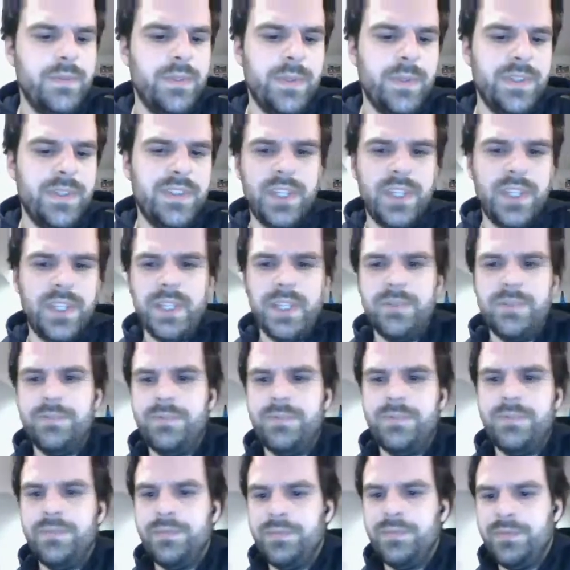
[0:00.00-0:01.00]
once
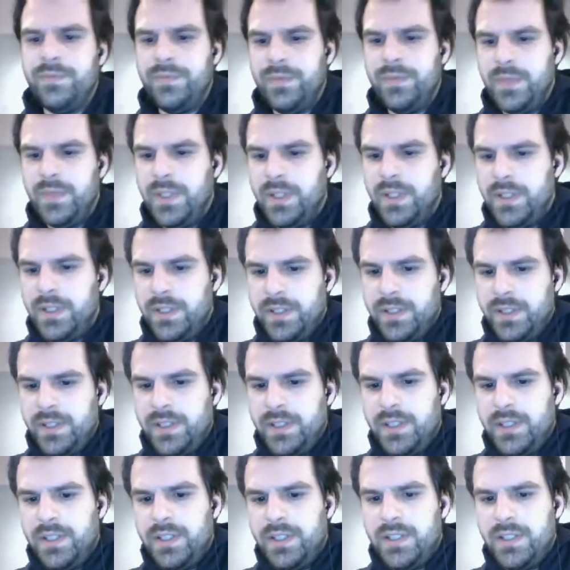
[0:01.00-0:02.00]
again,
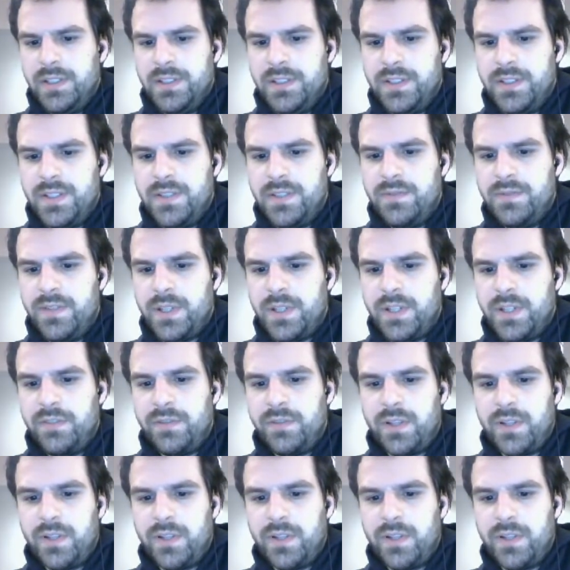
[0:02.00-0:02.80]
it's just very